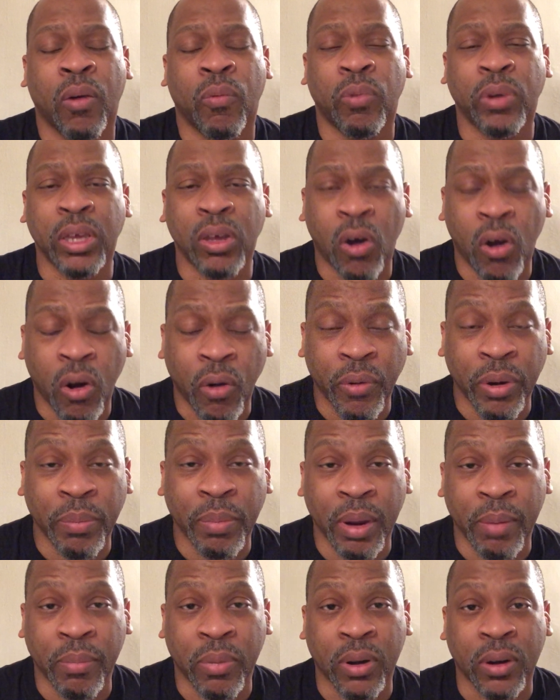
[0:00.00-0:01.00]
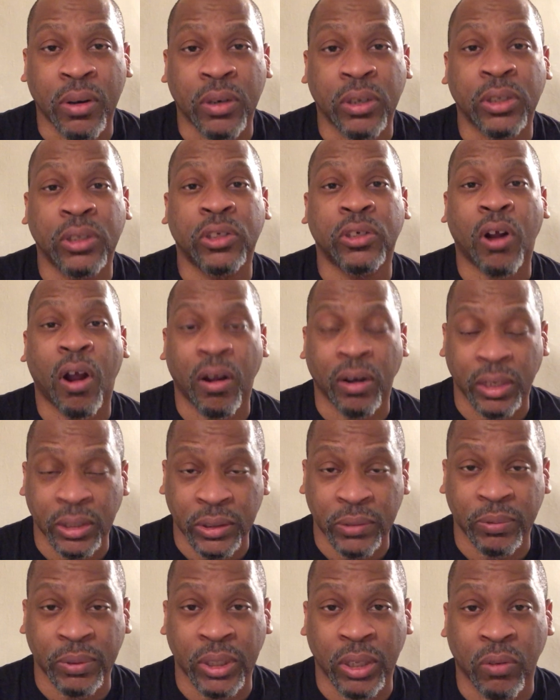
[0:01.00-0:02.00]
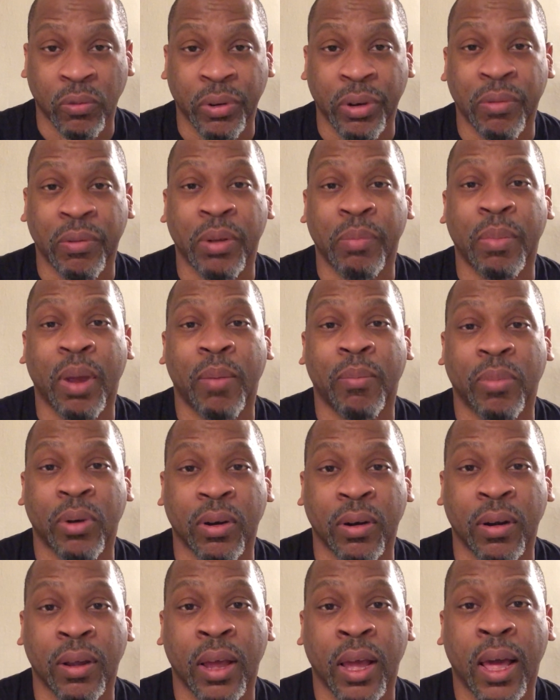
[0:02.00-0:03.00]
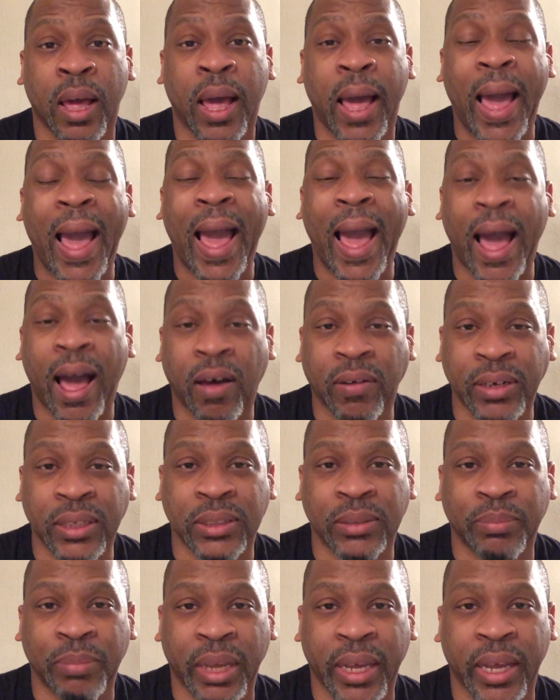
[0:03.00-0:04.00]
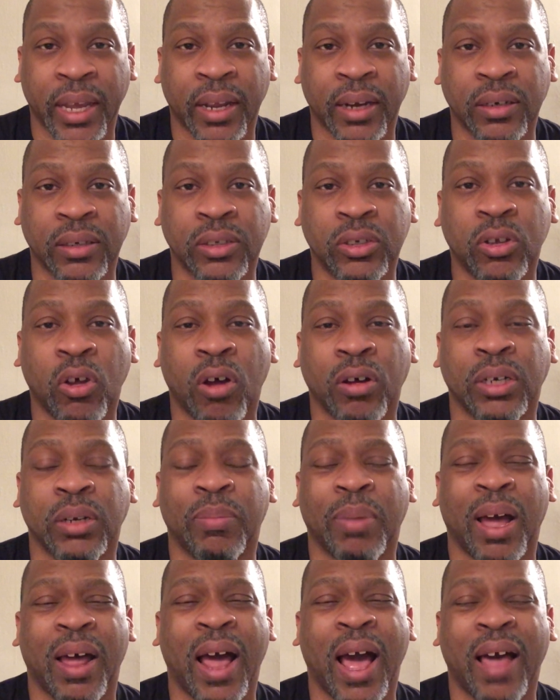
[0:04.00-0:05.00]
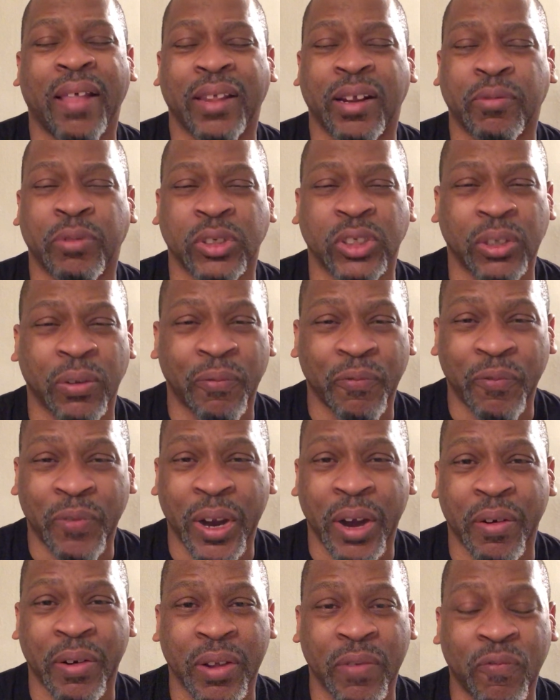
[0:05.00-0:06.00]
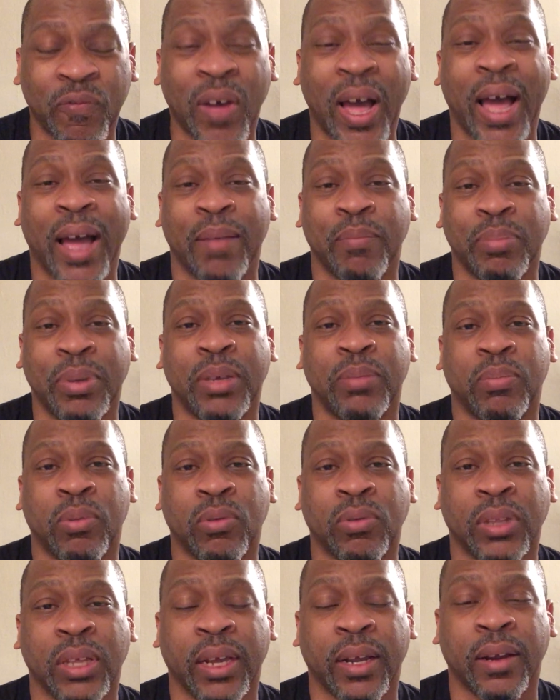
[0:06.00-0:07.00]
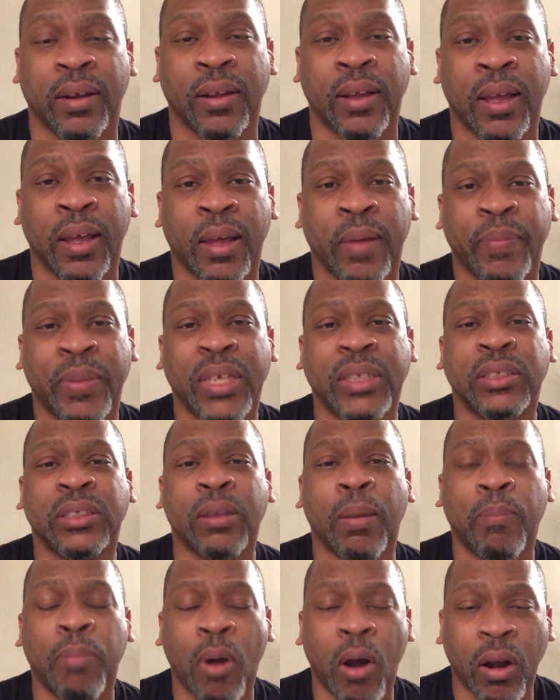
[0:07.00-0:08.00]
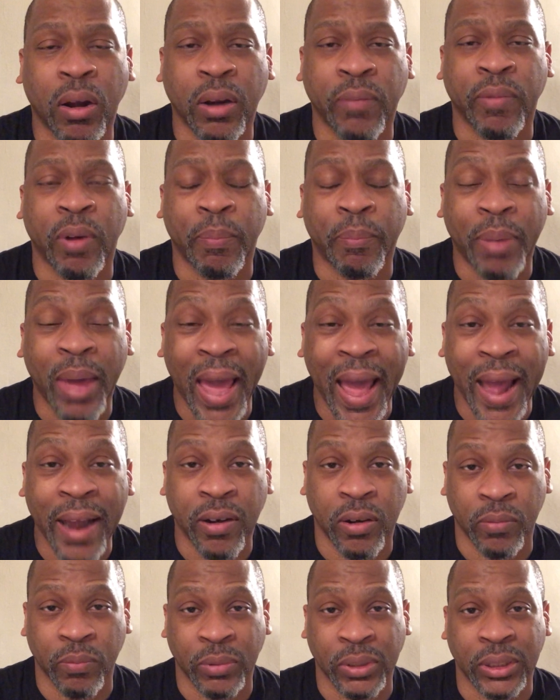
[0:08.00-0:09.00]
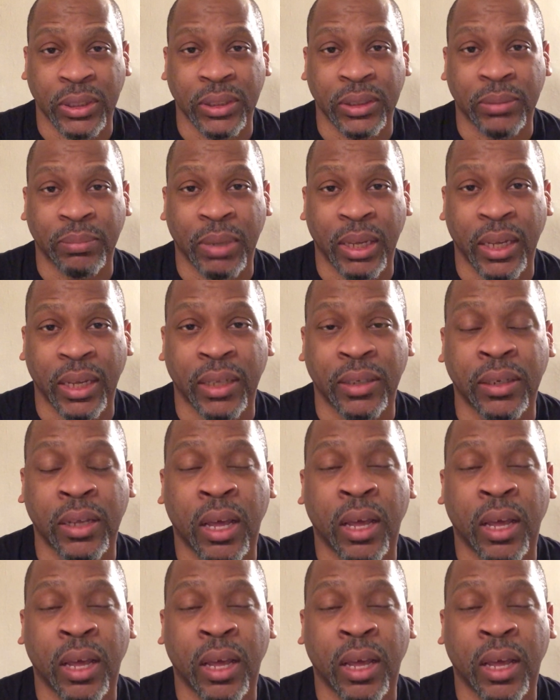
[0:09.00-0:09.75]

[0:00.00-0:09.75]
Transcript: We all remember Charlottesville. We remember how this man talked about how there were some very fine people there. This is a part of a pattern with this man.